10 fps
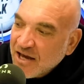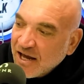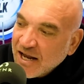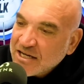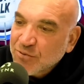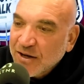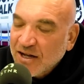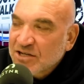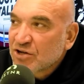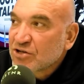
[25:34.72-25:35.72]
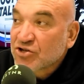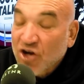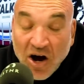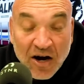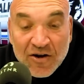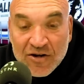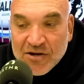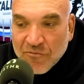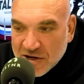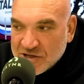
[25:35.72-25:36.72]
Yeah, next week I'm going to do
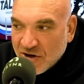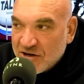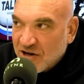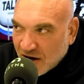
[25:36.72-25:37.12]
some research.